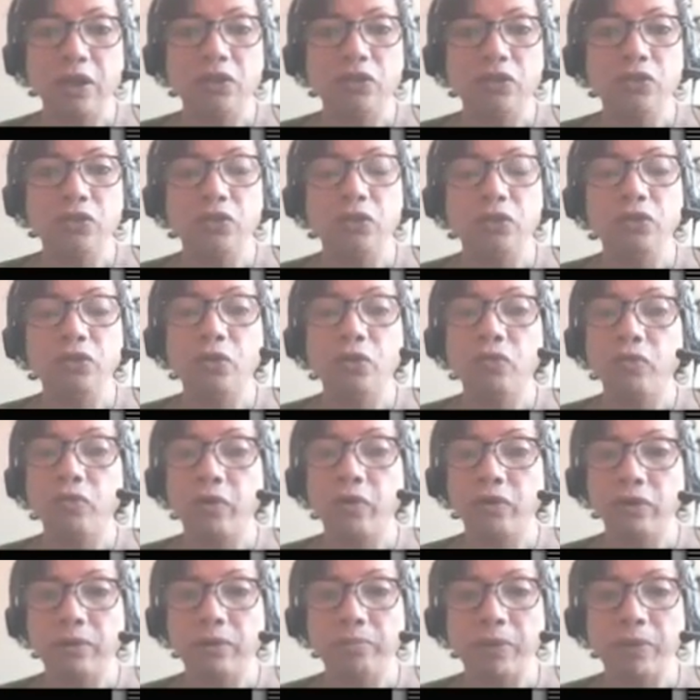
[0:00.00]
So don't
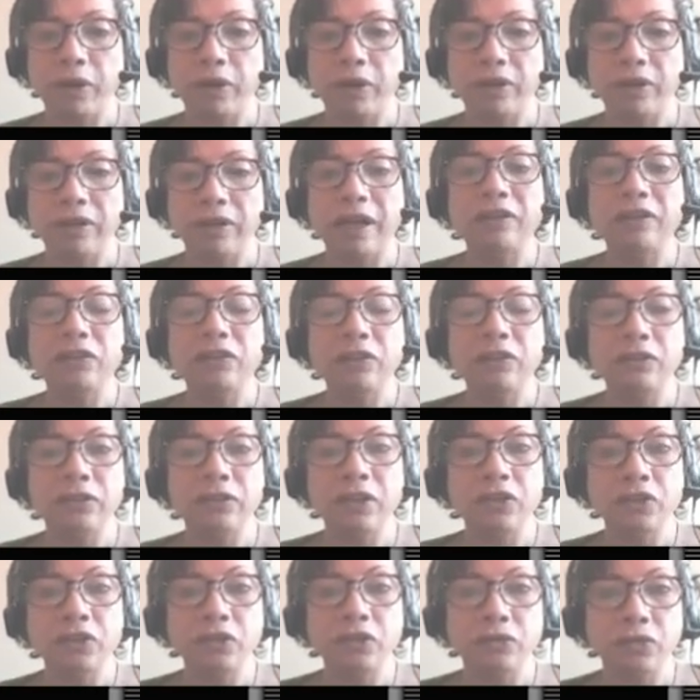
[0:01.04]
worry about it. As long
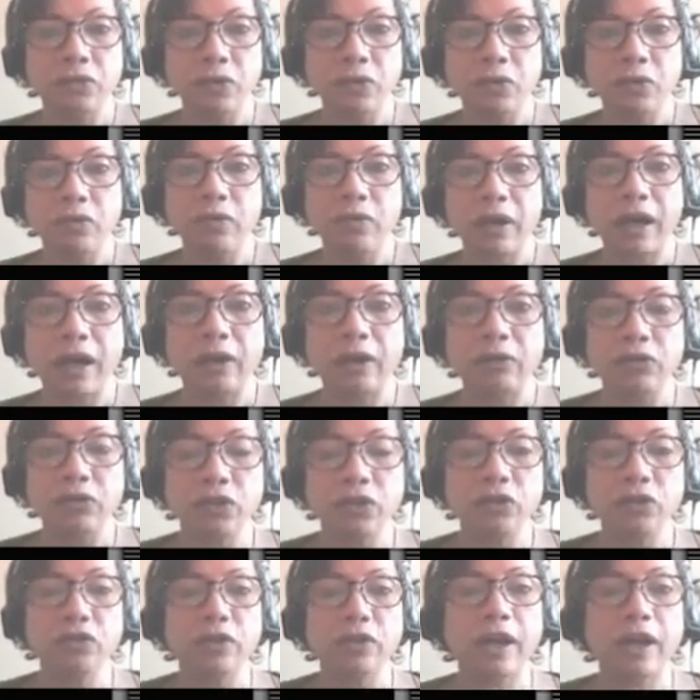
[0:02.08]
as you know how to
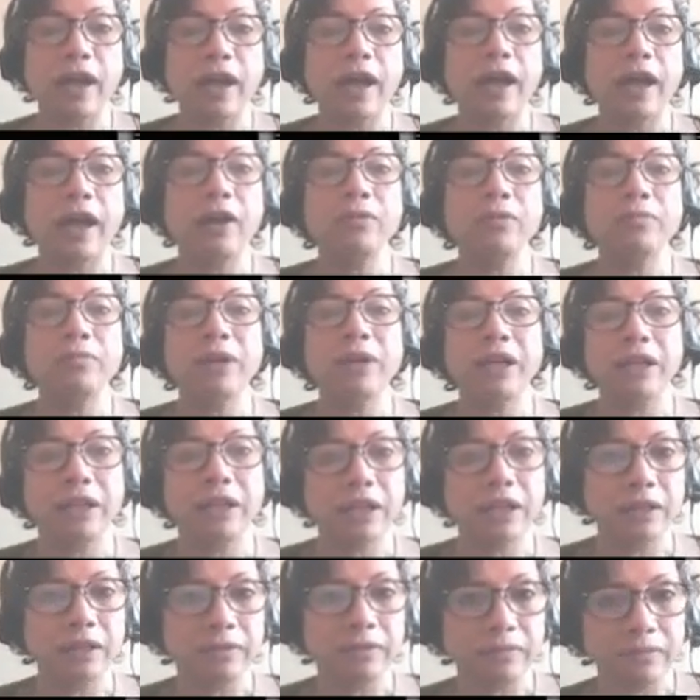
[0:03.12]
use how many,